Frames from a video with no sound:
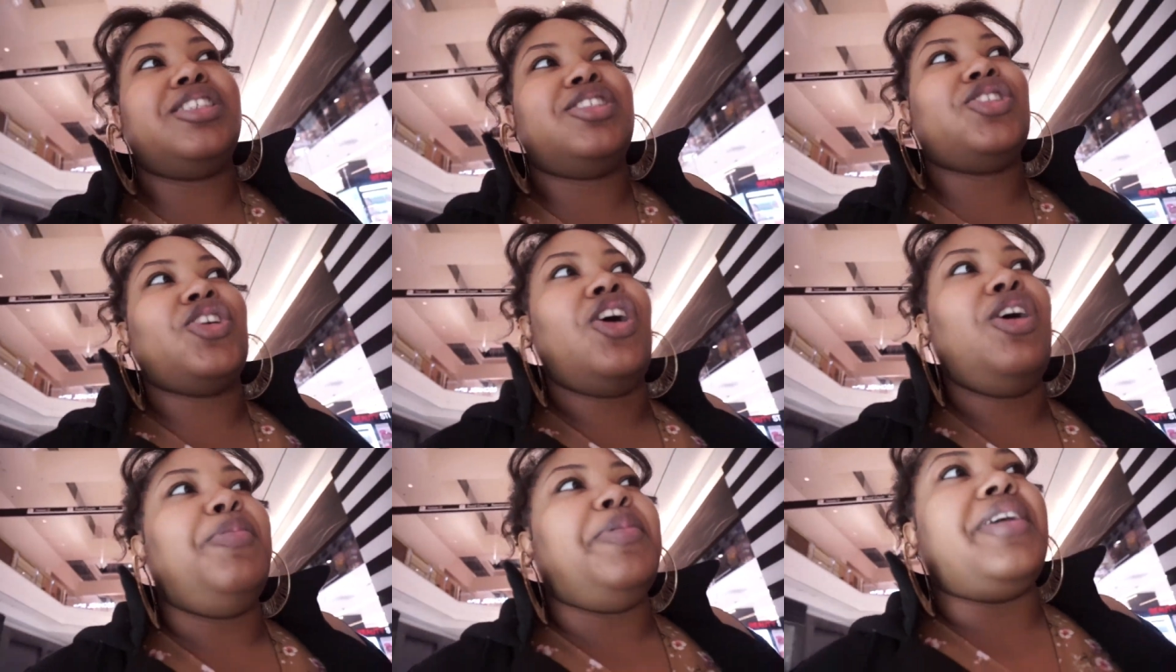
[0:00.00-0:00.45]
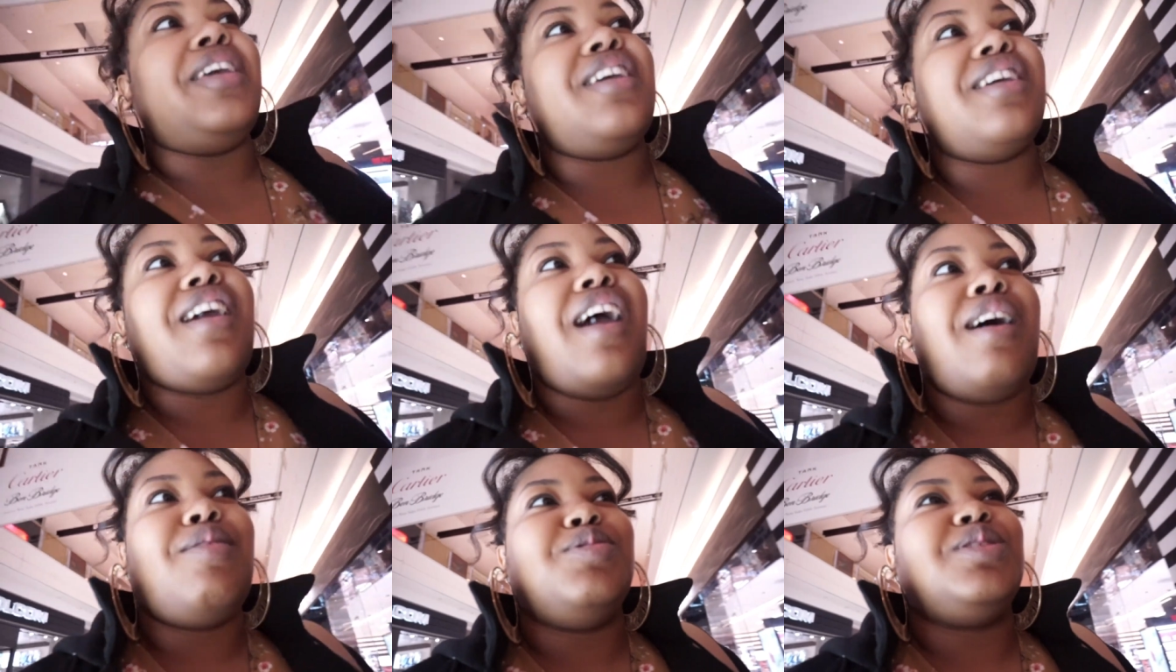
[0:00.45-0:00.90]
guys saw
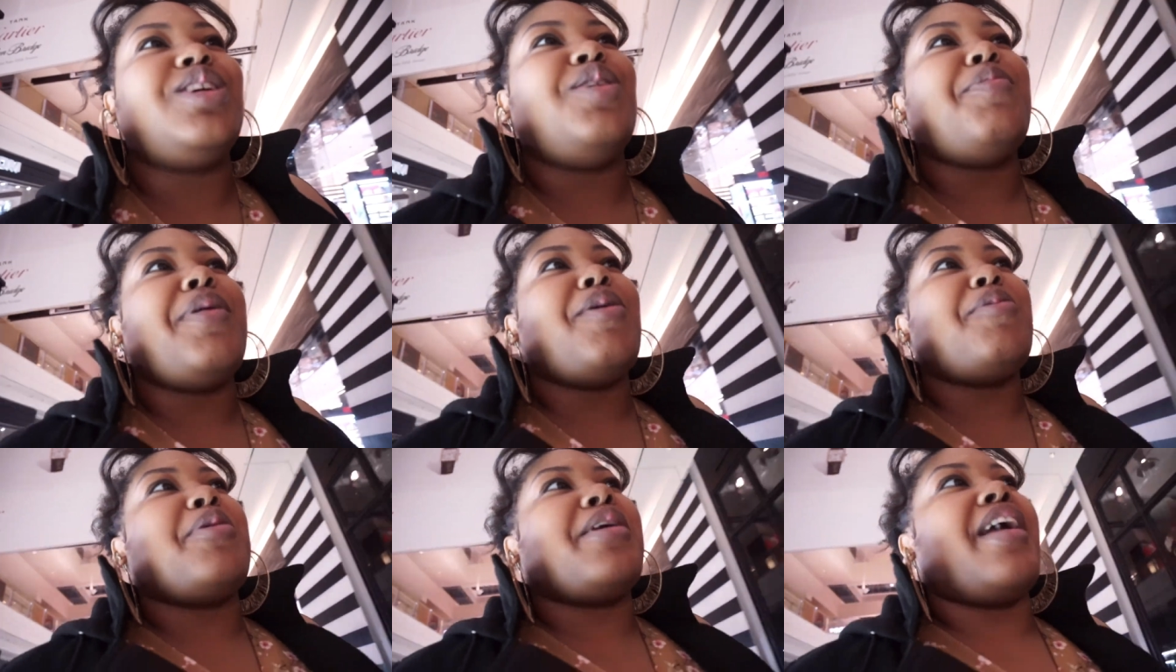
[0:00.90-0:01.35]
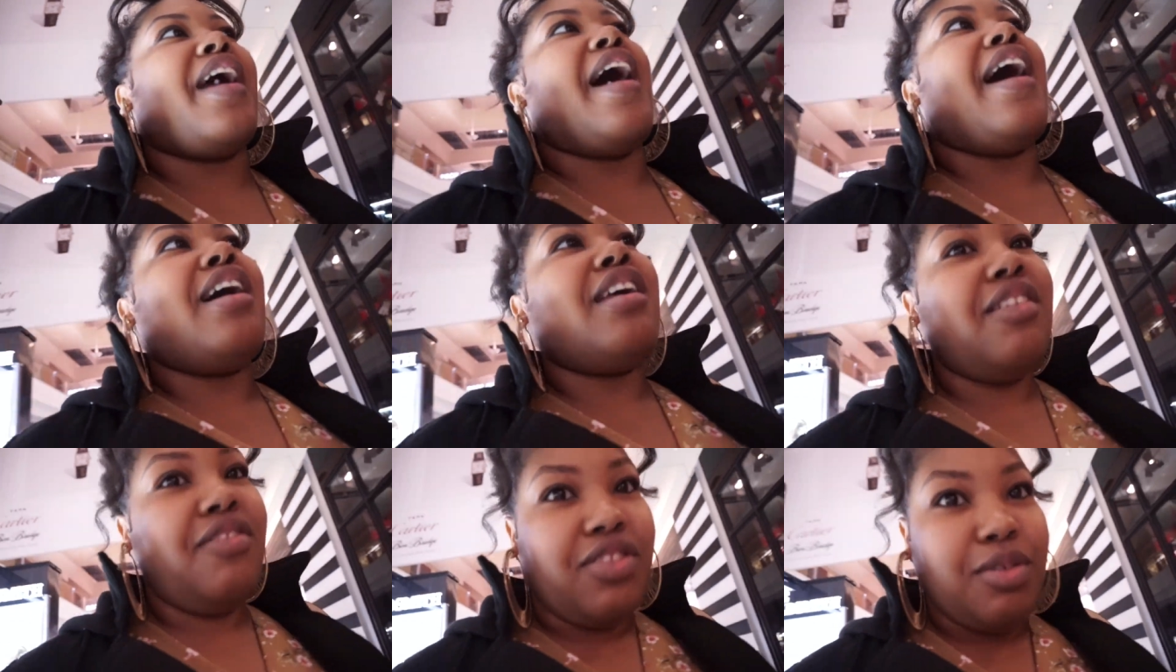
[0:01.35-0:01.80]
me, I was on my way
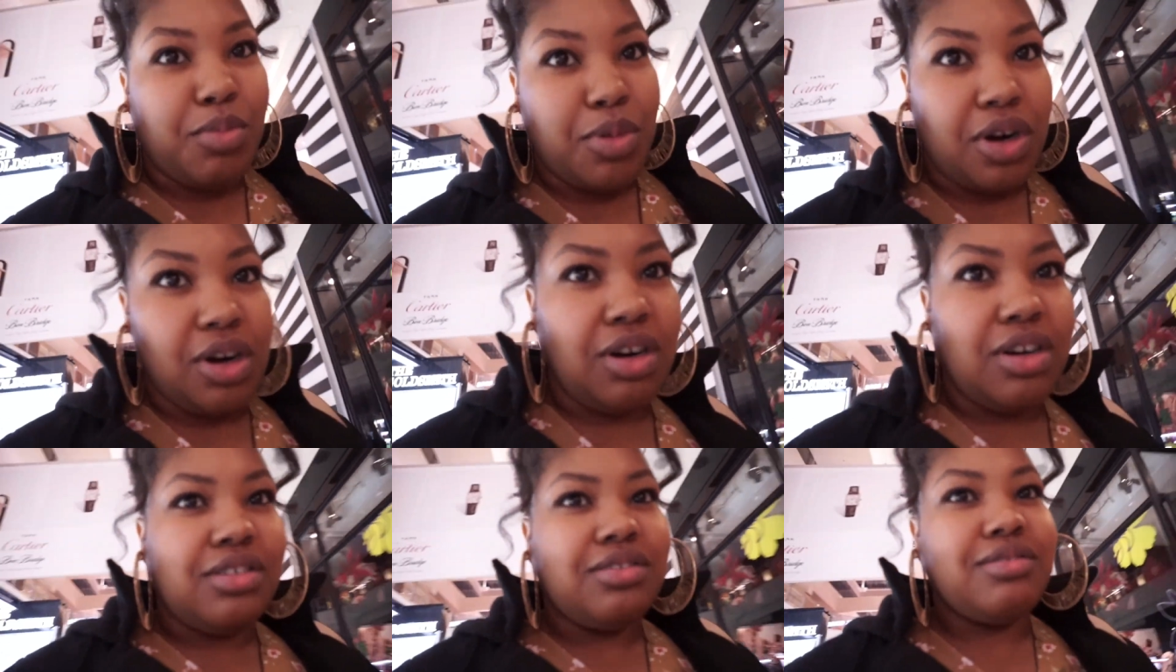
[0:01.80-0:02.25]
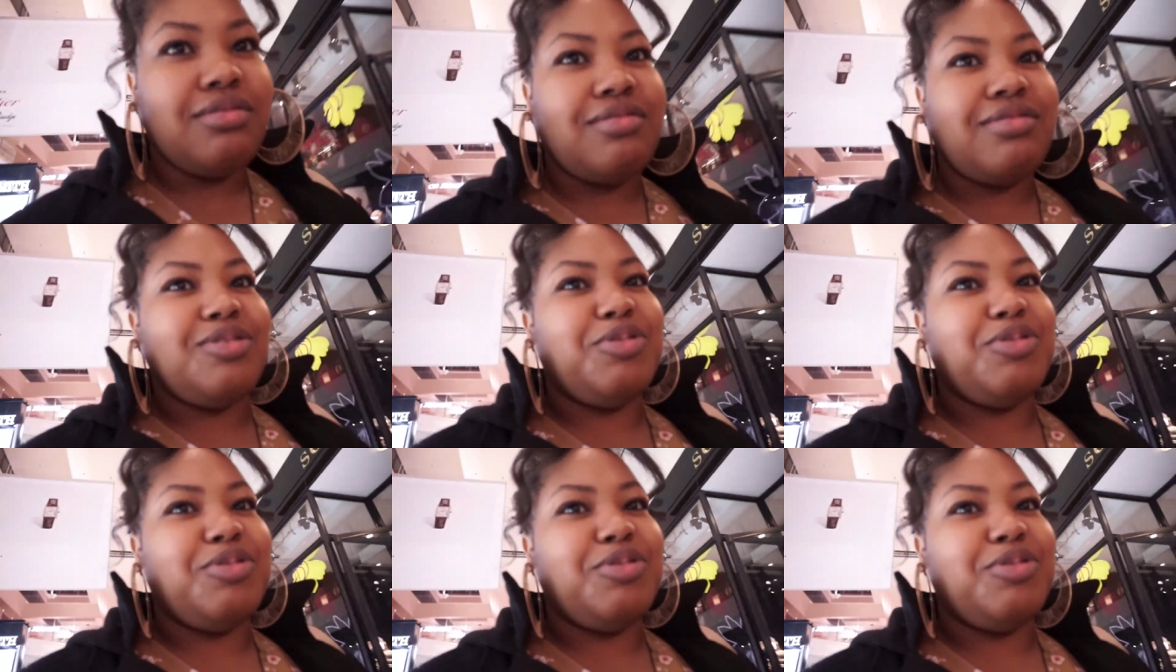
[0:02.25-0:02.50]
out of the mall.